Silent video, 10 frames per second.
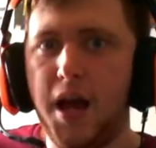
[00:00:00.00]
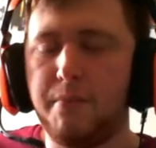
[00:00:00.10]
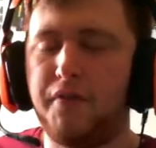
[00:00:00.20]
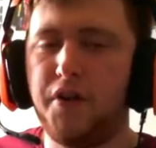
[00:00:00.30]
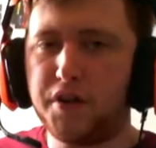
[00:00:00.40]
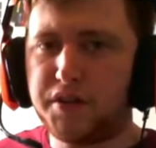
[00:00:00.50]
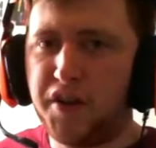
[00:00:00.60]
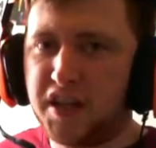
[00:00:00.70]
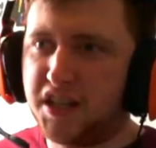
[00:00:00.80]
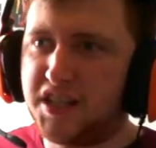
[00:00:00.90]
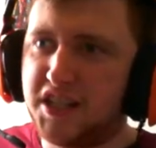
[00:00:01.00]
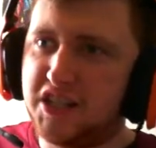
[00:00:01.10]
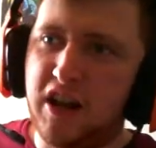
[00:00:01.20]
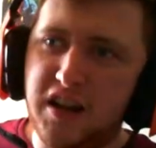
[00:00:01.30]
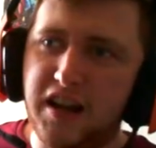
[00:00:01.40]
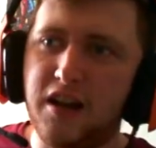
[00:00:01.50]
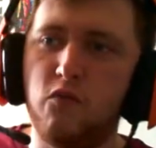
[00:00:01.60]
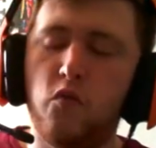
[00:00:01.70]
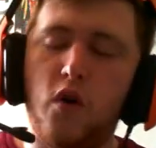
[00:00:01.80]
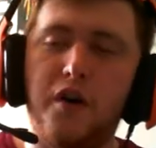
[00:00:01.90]
By the looks of things, it's
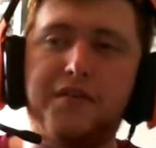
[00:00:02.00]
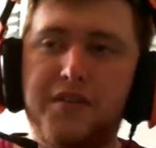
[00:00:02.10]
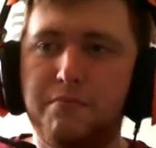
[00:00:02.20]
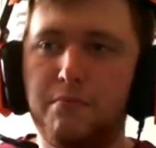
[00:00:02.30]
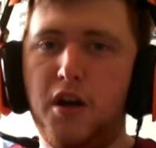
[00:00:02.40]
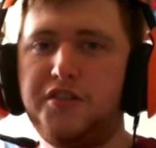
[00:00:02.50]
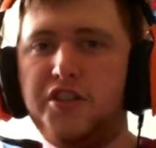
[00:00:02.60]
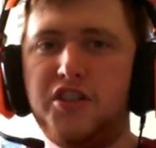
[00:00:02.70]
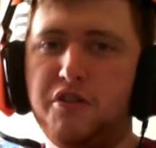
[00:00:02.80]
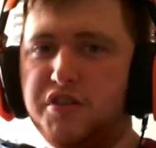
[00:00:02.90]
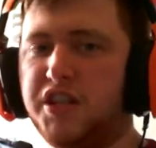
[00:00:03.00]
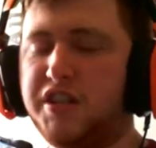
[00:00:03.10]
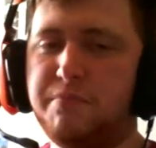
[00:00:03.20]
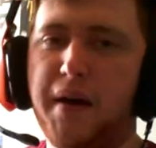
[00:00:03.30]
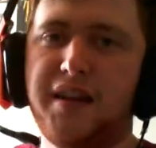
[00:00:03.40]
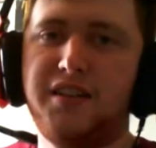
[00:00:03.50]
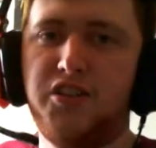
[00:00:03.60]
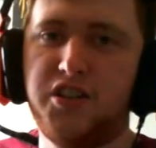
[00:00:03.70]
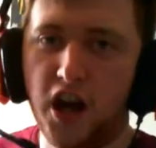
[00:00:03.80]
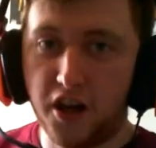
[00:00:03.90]
taking what Murdered Soul Suspect
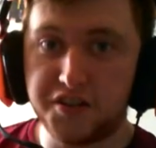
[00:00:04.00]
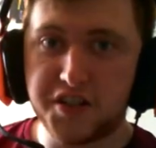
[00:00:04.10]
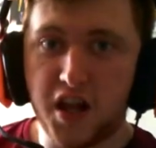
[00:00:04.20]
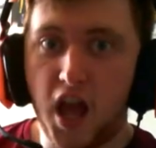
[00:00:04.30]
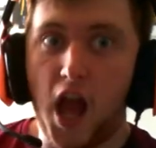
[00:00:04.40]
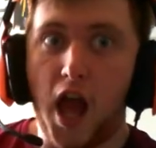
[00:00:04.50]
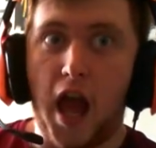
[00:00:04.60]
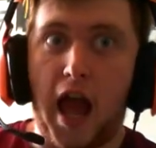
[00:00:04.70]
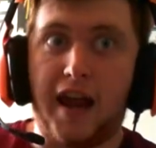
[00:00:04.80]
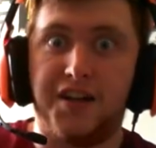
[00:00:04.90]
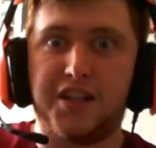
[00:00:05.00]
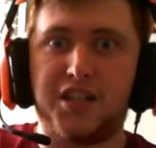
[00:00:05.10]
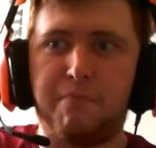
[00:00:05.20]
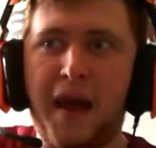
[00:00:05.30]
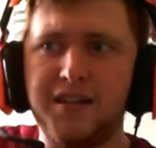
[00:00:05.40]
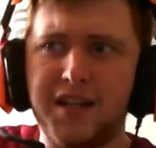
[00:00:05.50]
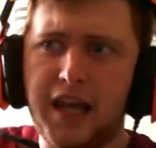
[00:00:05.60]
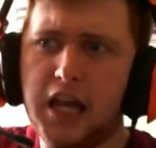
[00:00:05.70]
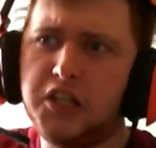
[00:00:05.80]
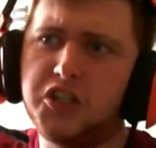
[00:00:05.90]
does and expanding
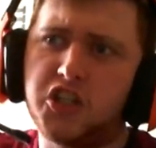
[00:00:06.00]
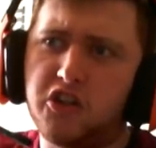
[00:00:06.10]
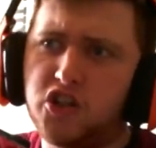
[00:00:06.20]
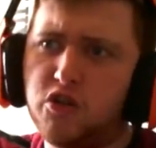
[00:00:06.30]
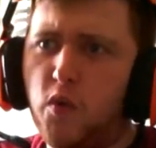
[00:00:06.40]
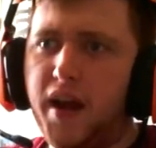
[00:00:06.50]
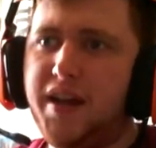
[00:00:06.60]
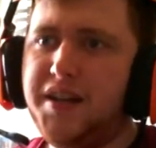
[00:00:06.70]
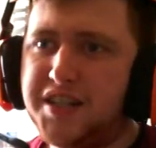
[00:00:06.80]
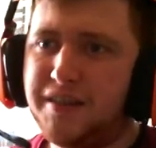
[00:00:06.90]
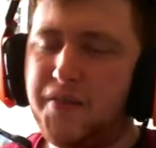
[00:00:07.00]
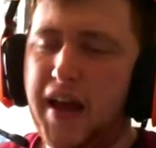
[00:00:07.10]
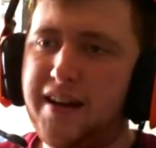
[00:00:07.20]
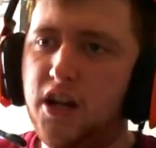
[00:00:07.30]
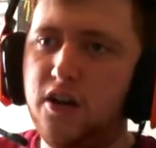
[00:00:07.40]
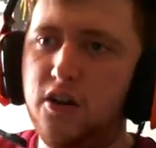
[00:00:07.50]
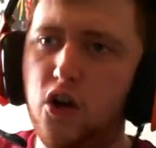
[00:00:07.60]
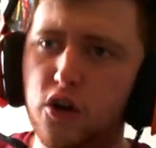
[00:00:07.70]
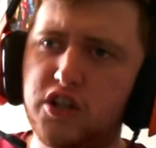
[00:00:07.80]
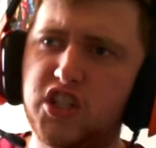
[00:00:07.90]
it in such a way so that it
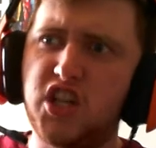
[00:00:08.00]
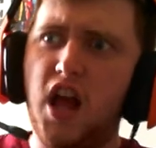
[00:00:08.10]
looks